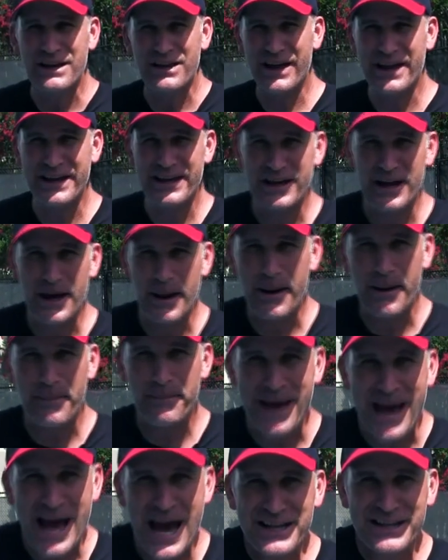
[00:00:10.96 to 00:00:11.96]
like a, a
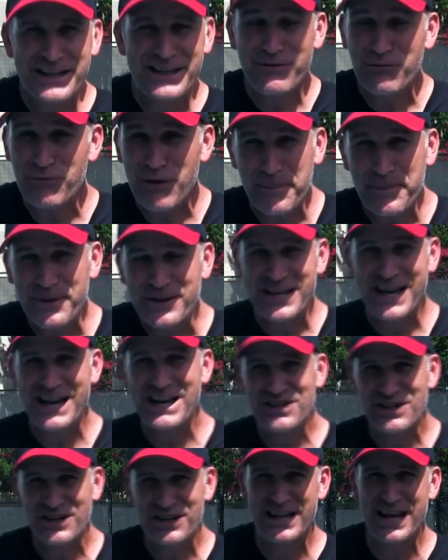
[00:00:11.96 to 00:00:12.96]
bad
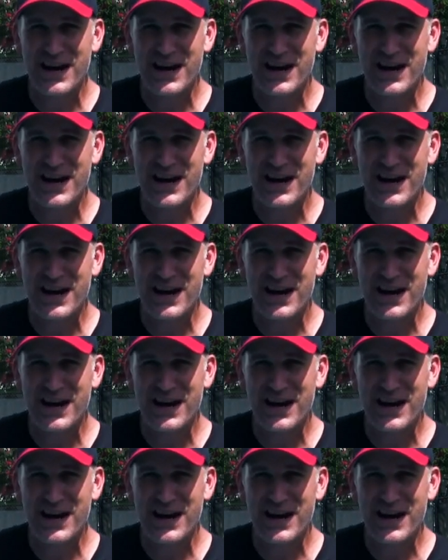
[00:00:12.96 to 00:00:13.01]
reputation